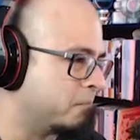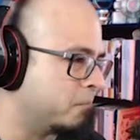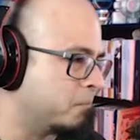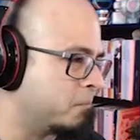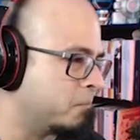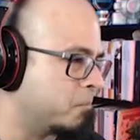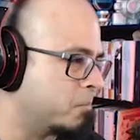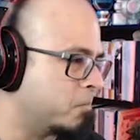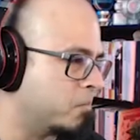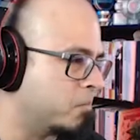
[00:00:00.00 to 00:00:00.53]

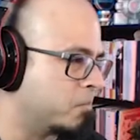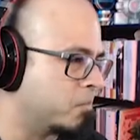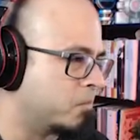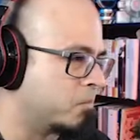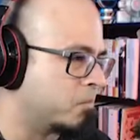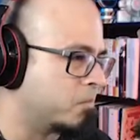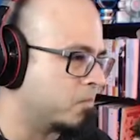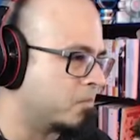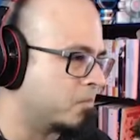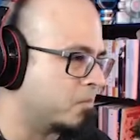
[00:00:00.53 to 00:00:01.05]

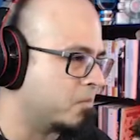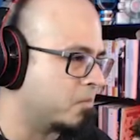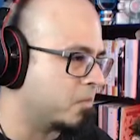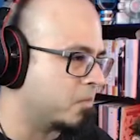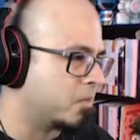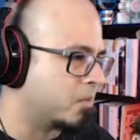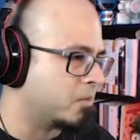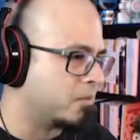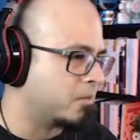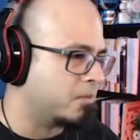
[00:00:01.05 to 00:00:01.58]

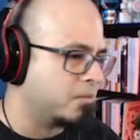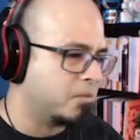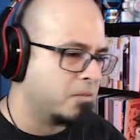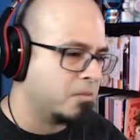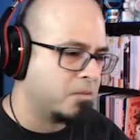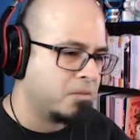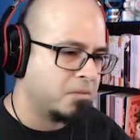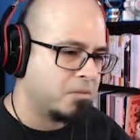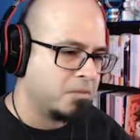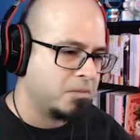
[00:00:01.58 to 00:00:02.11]

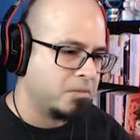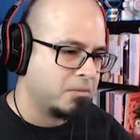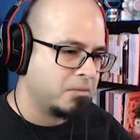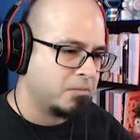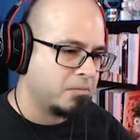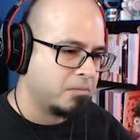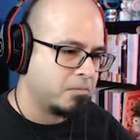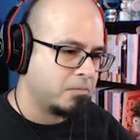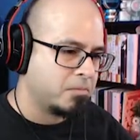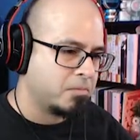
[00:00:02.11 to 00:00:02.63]

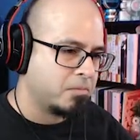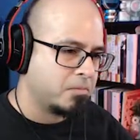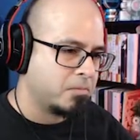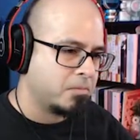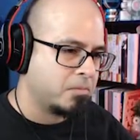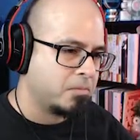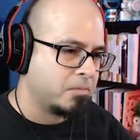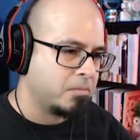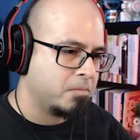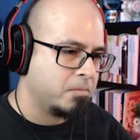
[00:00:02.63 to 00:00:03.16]

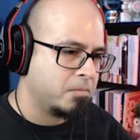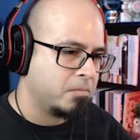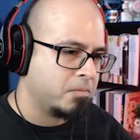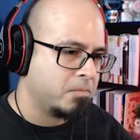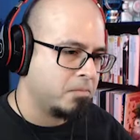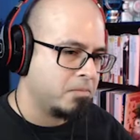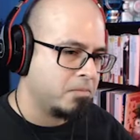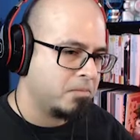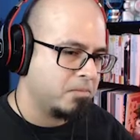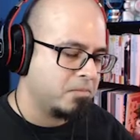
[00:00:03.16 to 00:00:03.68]

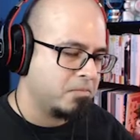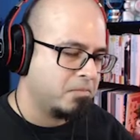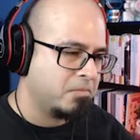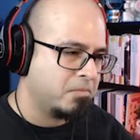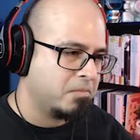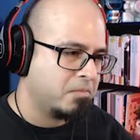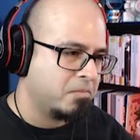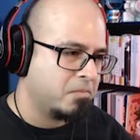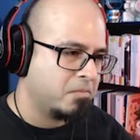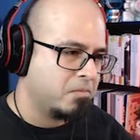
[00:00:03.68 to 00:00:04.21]

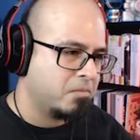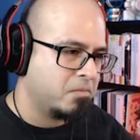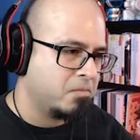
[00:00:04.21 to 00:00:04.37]
[no speech]